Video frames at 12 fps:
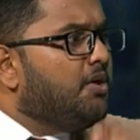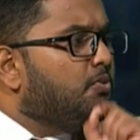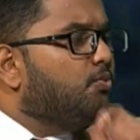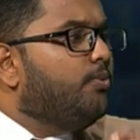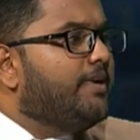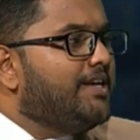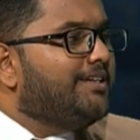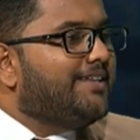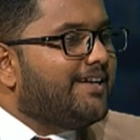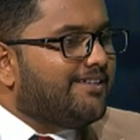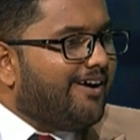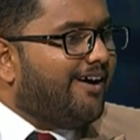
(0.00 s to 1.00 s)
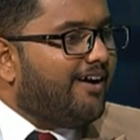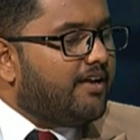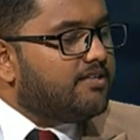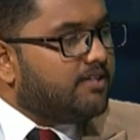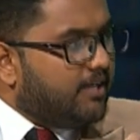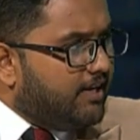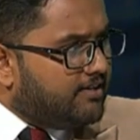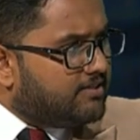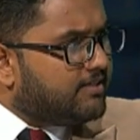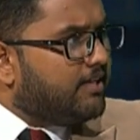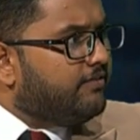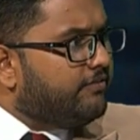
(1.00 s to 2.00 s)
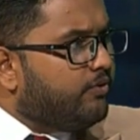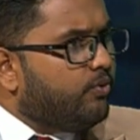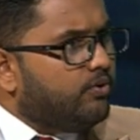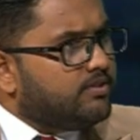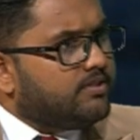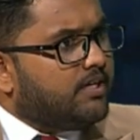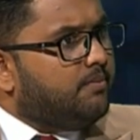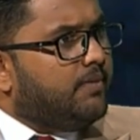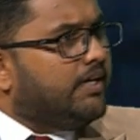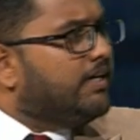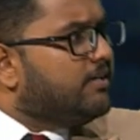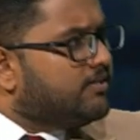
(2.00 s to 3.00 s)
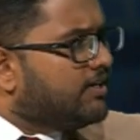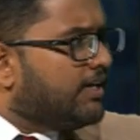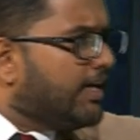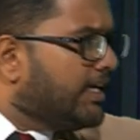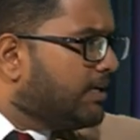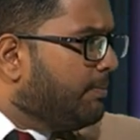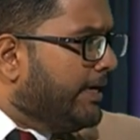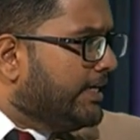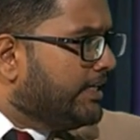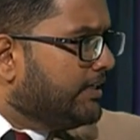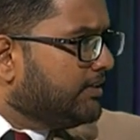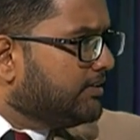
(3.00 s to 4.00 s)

Will that ice itself cause some condition like burning?